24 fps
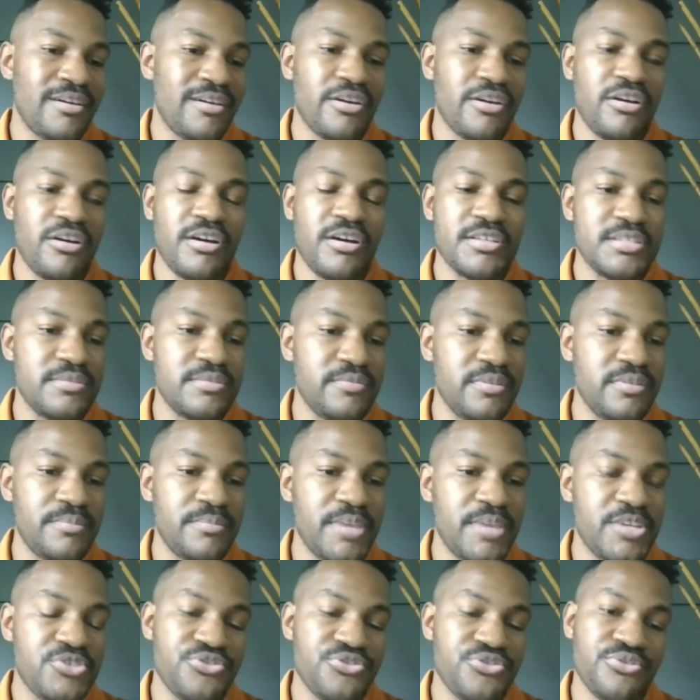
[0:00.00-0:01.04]
that can cause
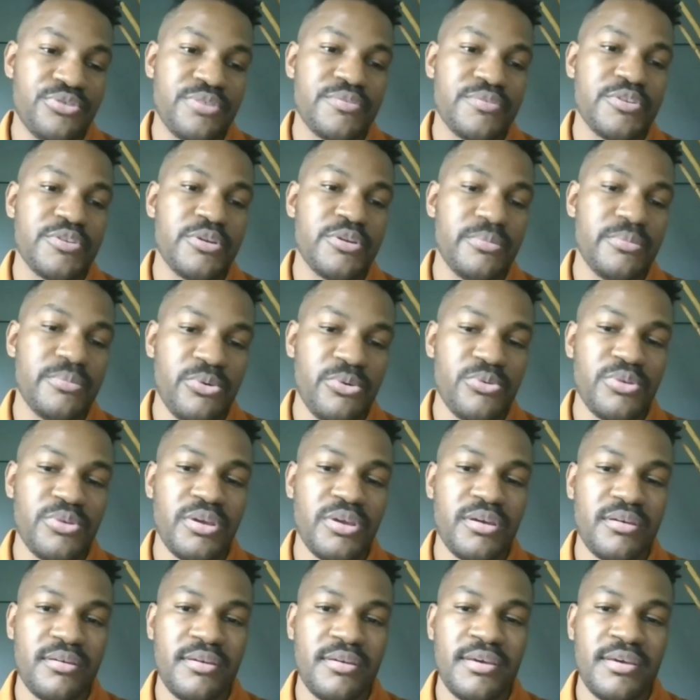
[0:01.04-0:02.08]
inflammation or even
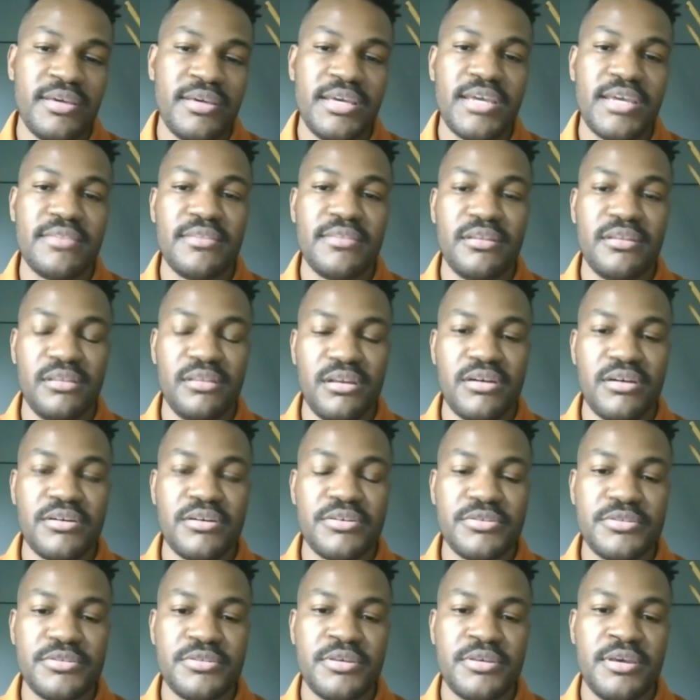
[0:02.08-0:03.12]
pneumonia in the
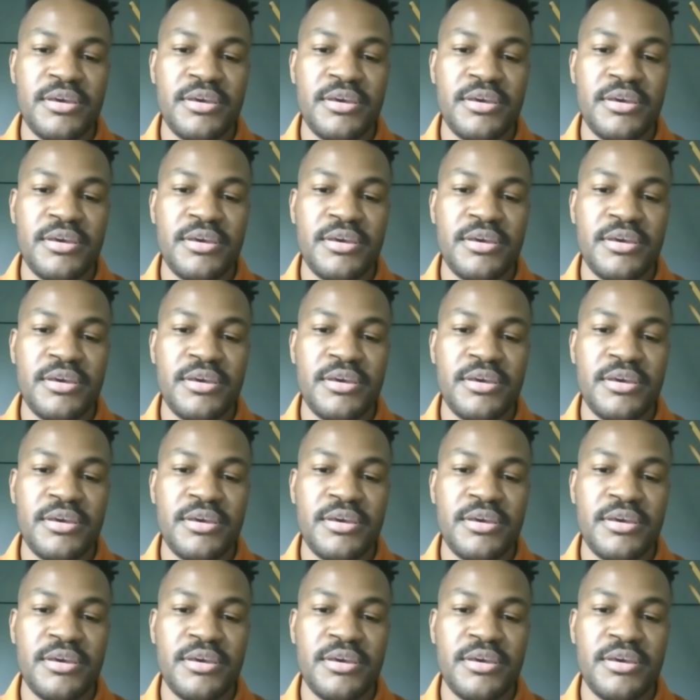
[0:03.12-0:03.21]
lungs.